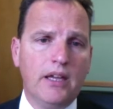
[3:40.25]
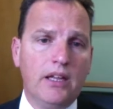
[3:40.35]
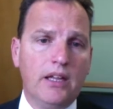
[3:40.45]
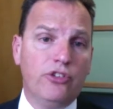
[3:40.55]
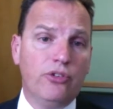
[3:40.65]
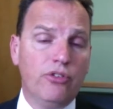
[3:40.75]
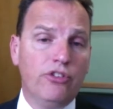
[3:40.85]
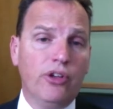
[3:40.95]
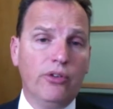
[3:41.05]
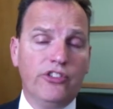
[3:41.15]
So the
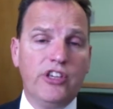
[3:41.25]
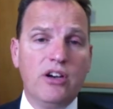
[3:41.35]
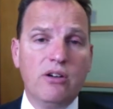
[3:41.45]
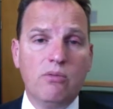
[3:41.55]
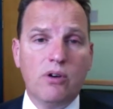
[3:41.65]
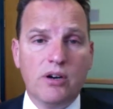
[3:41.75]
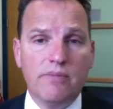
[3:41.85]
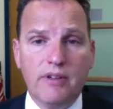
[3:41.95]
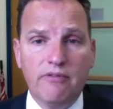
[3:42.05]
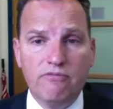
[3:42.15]
results here were
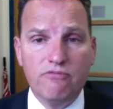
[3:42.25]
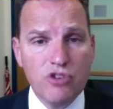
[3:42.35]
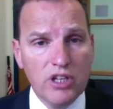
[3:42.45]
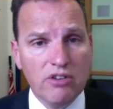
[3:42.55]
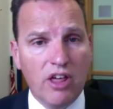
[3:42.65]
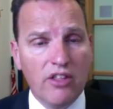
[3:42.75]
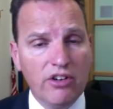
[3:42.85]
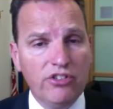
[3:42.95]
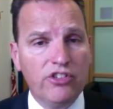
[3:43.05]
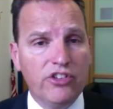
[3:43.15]
really rather
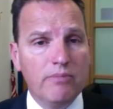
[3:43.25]
interesting.